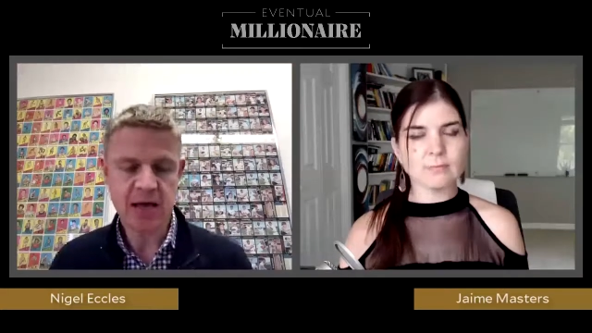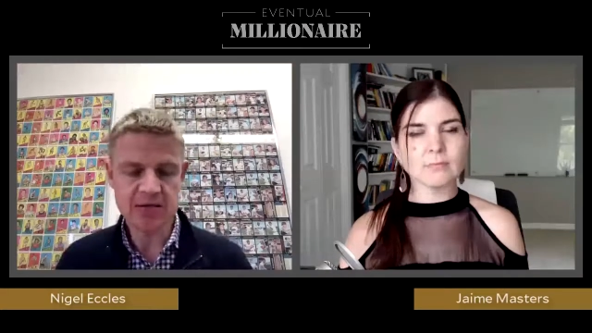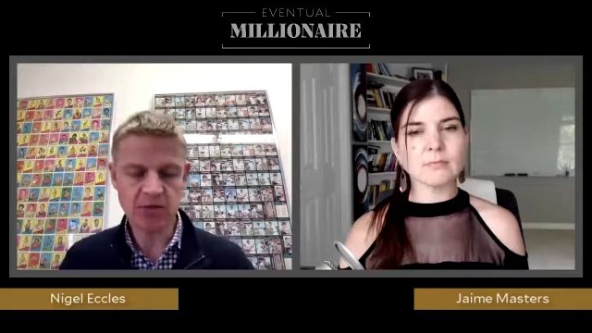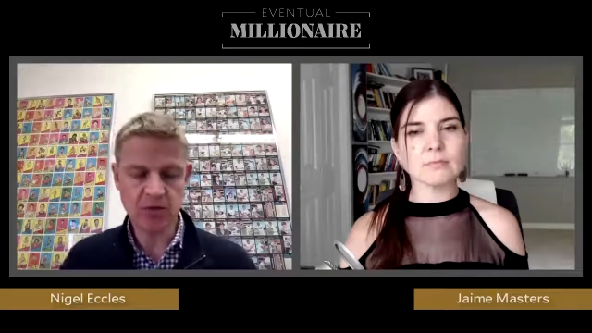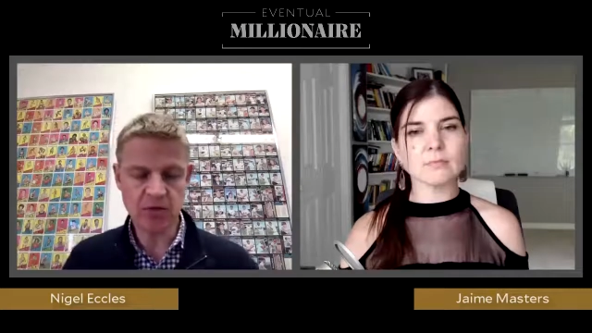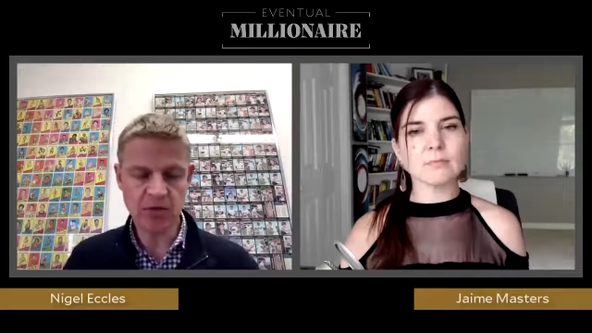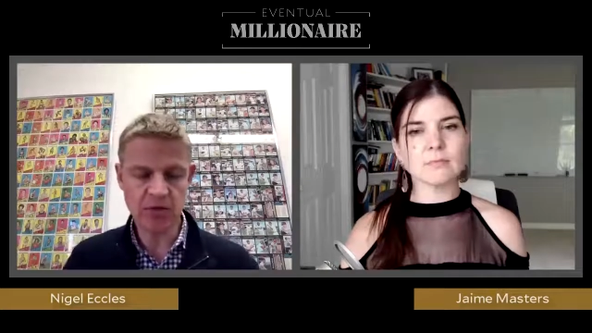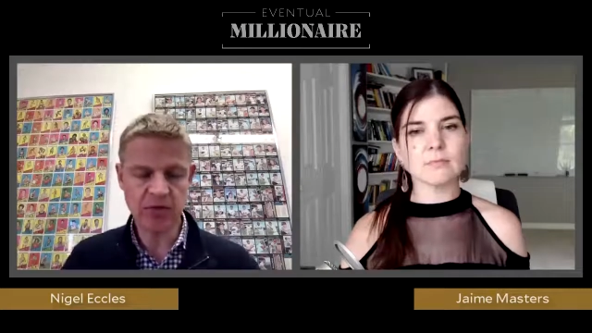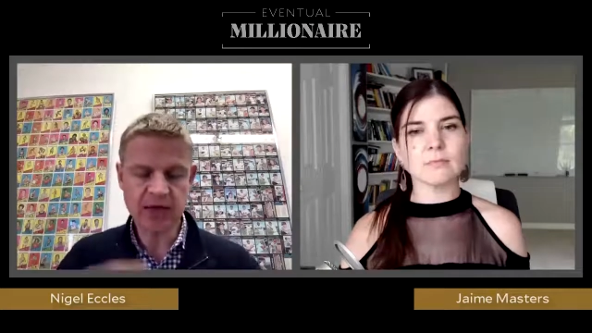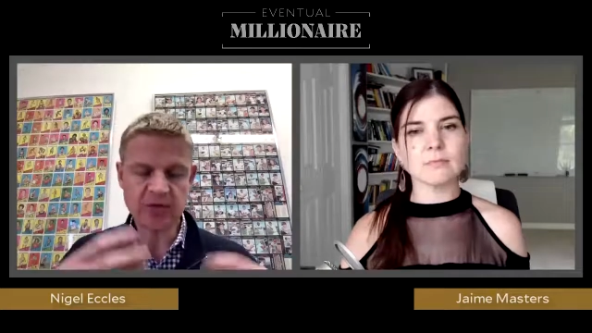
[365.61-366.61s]
Speaker 1: And so
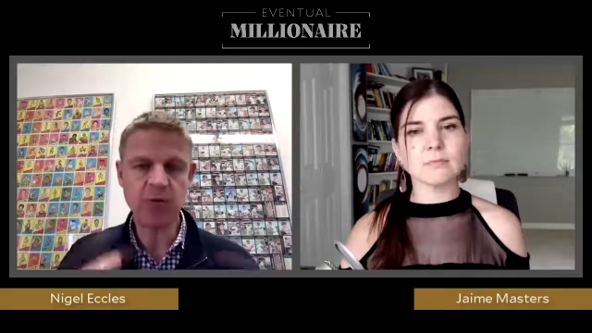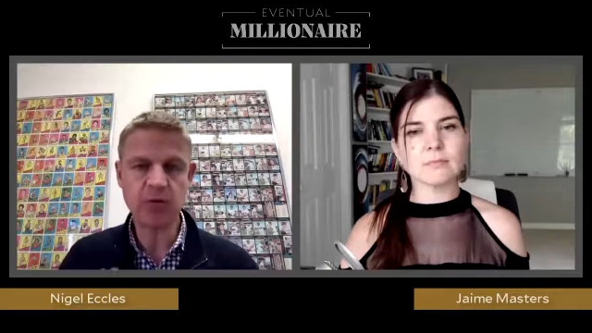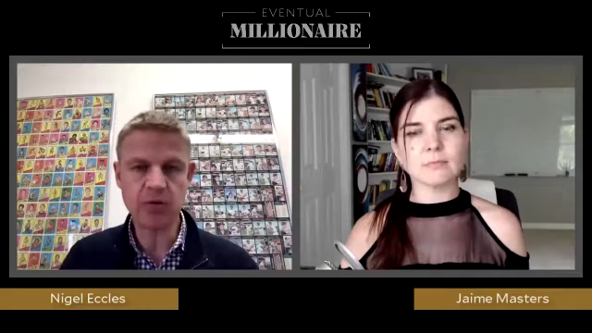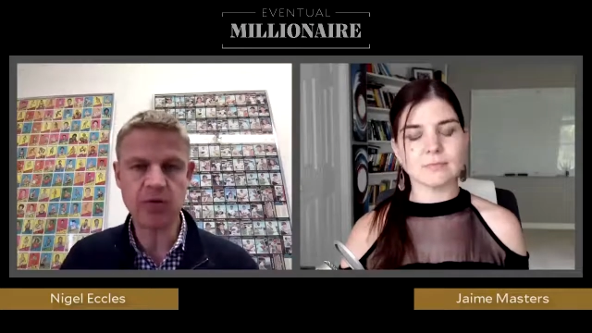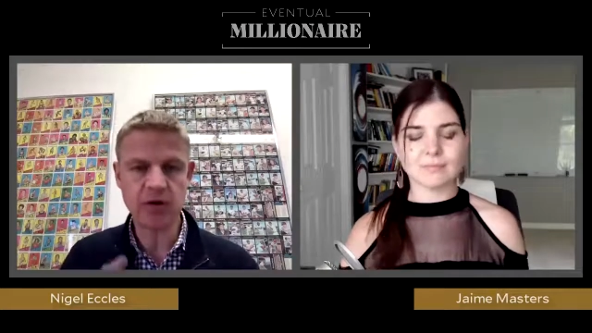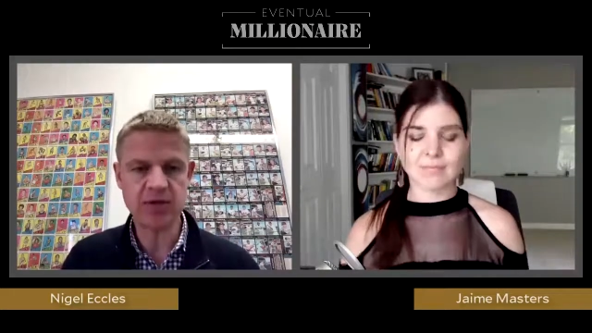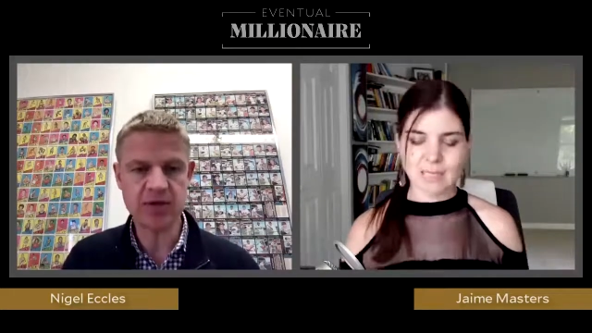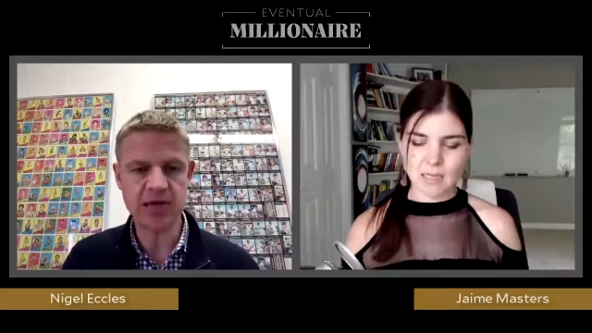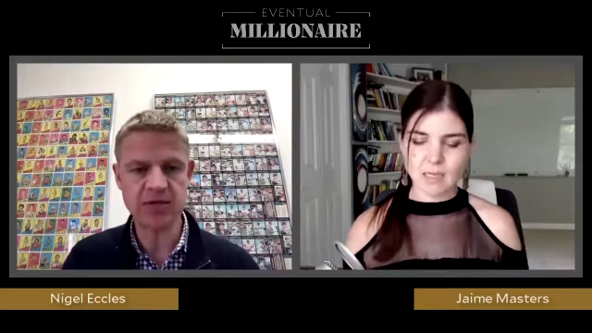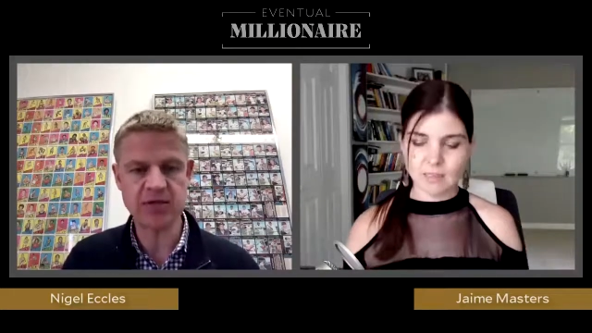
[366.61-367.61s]
that's what their
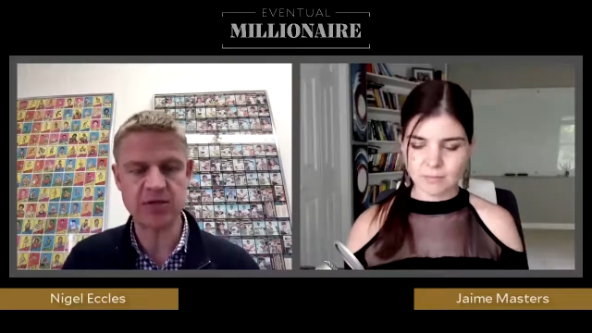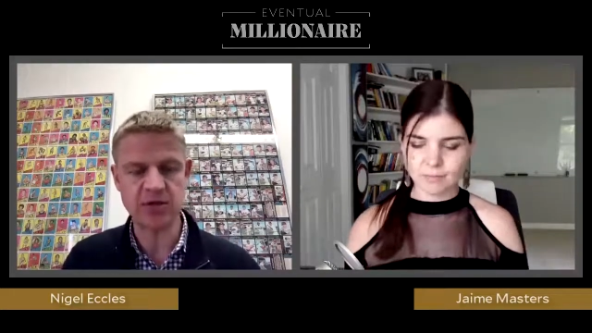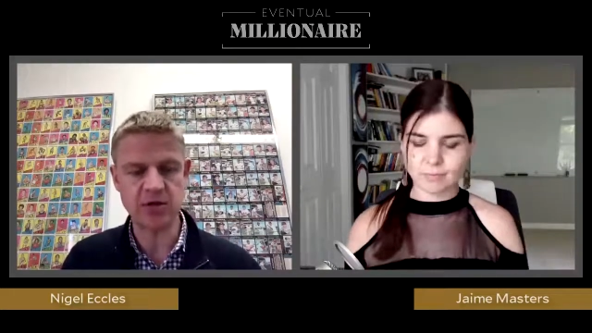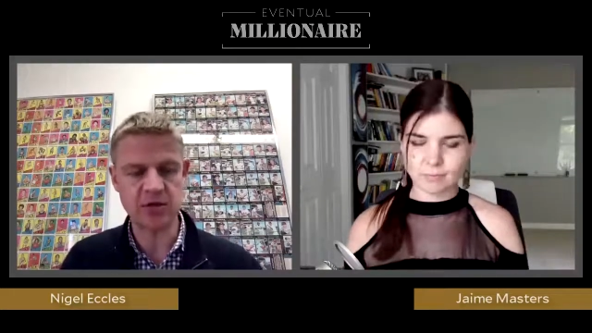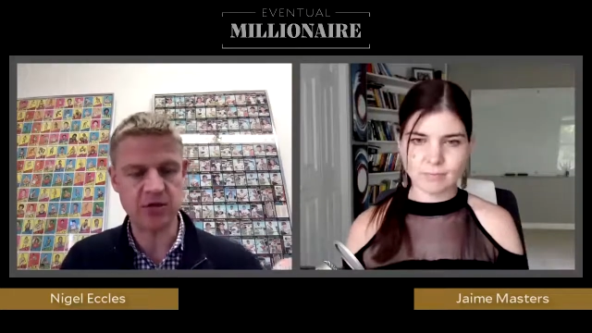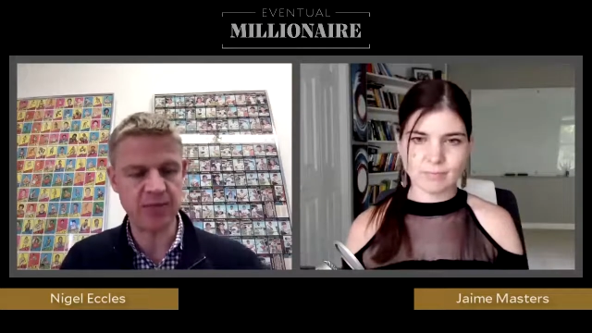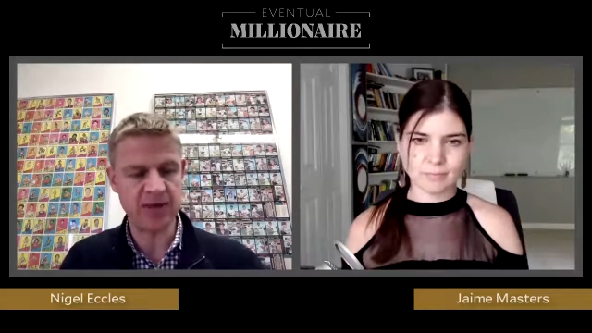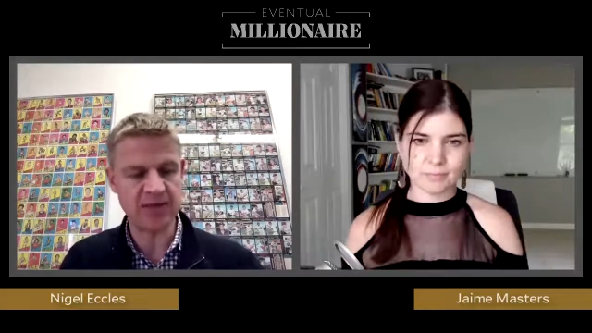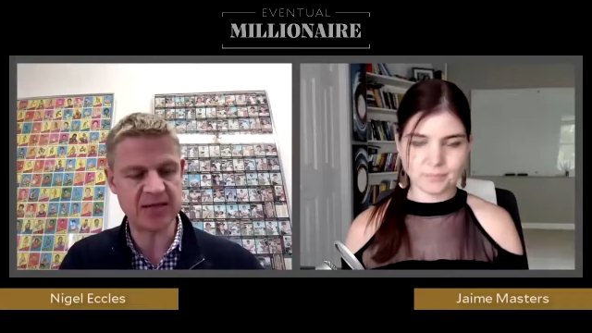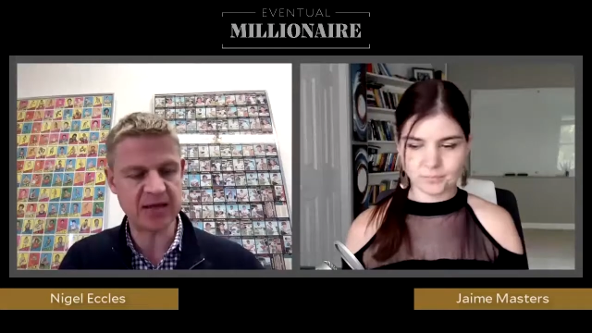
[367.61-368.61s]
intention is to do is to
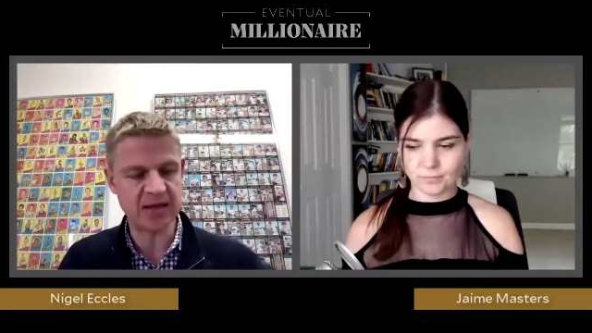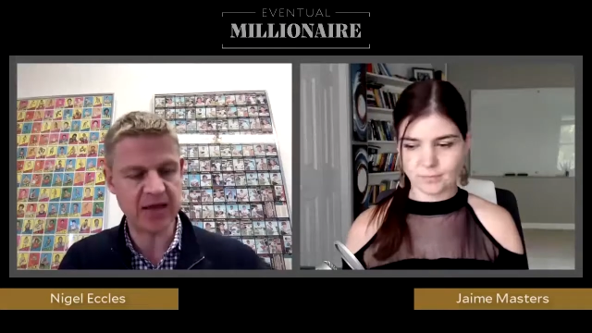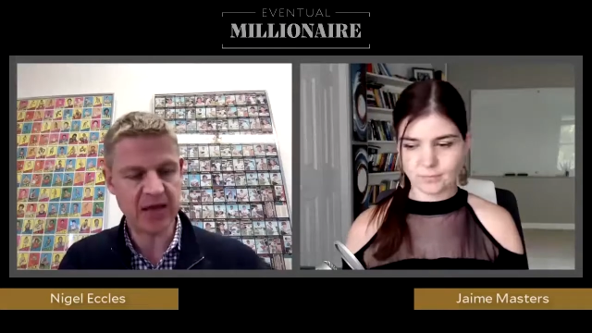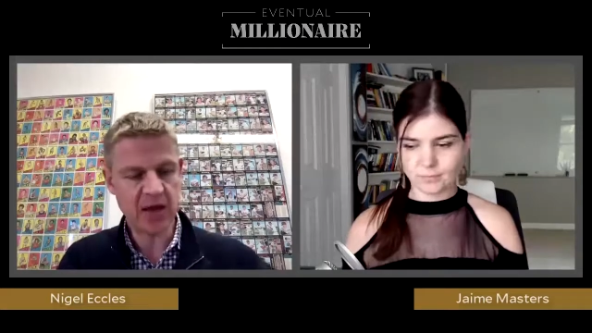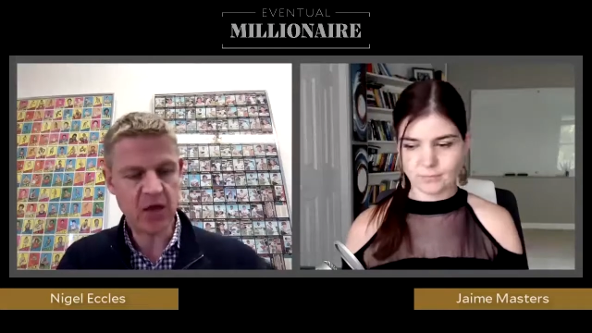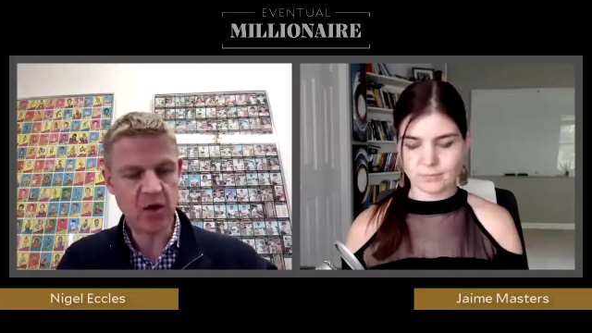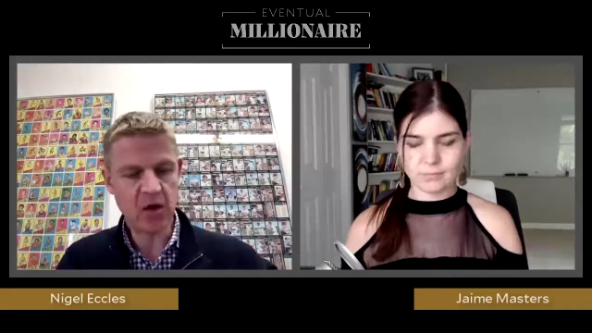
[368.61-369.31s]
basically